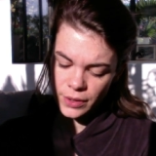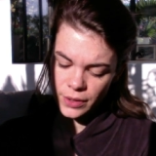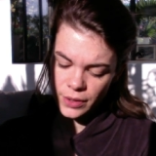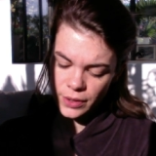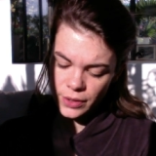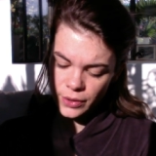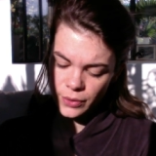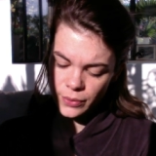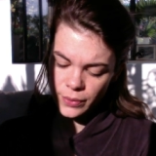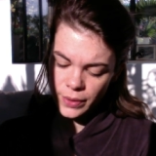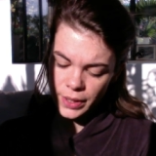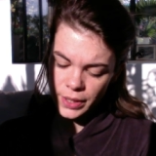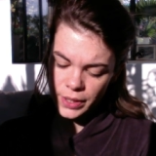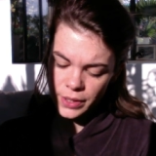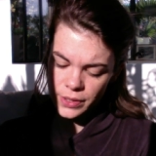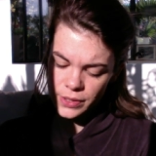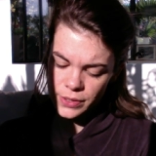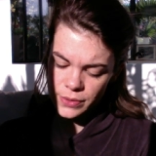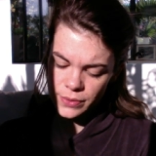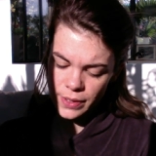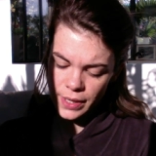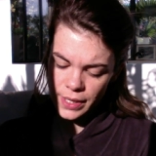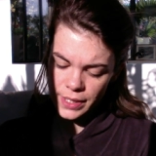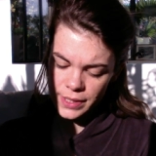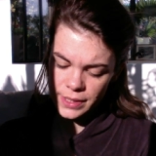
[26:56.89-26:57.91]

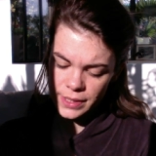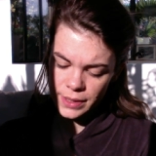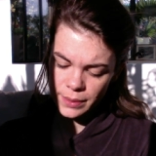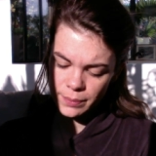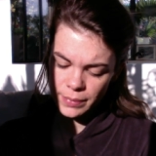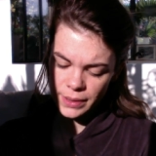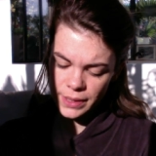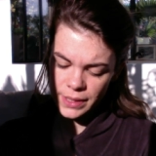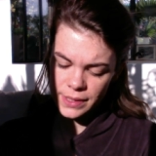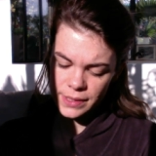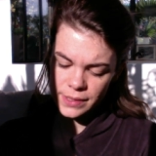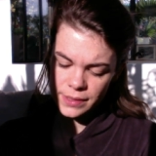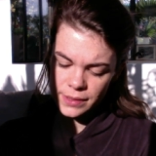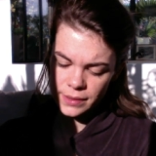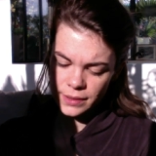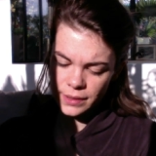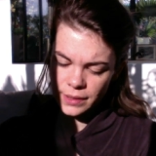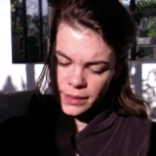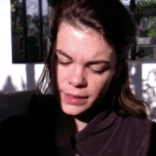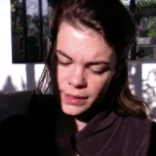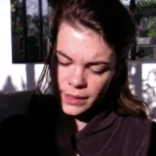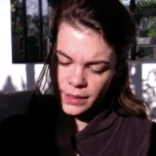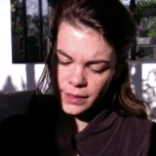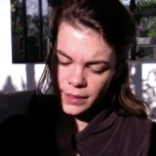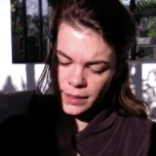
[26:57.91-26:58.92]
Aquarius rising, please.
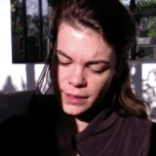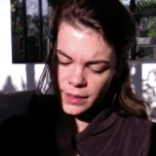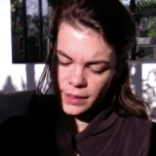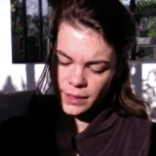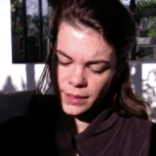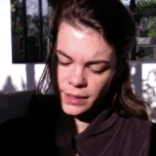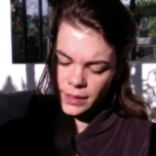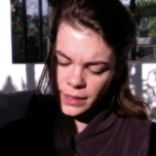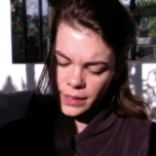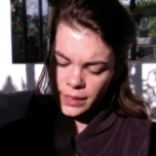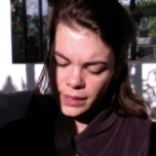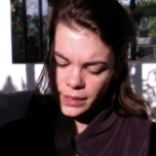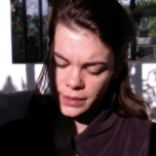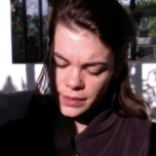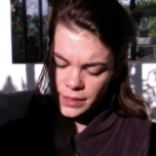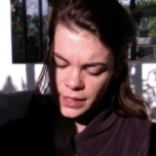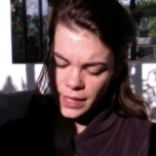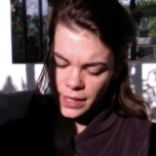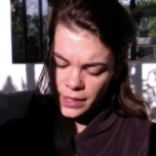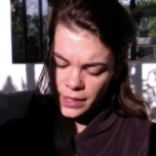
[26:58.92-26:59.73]
Clear the